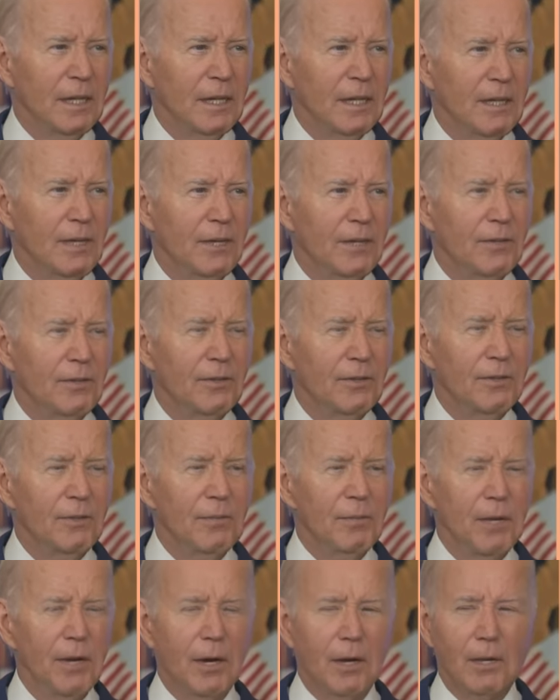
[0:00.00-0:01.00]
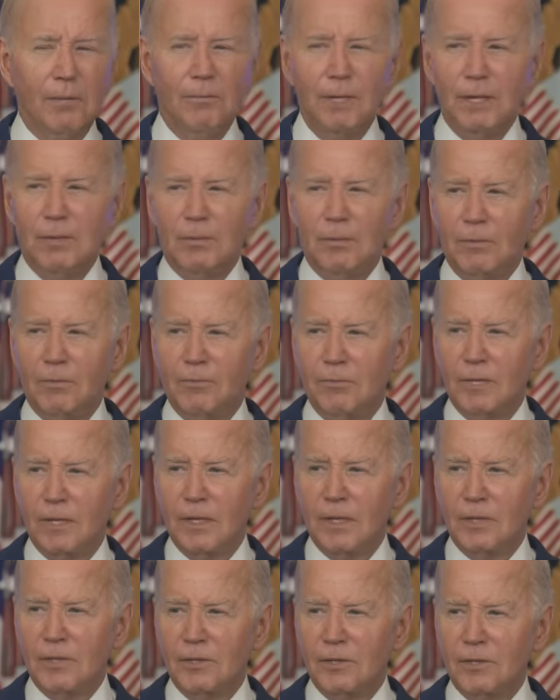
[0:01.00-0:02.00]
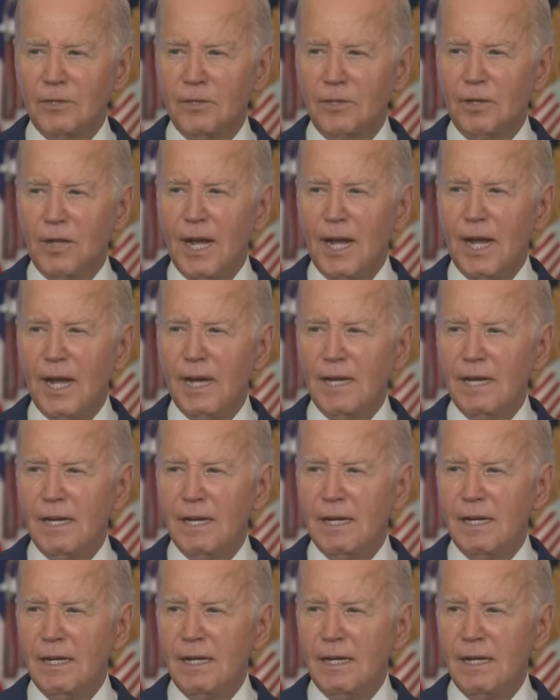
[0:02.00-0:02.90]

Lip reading: and neither do the American people. So today,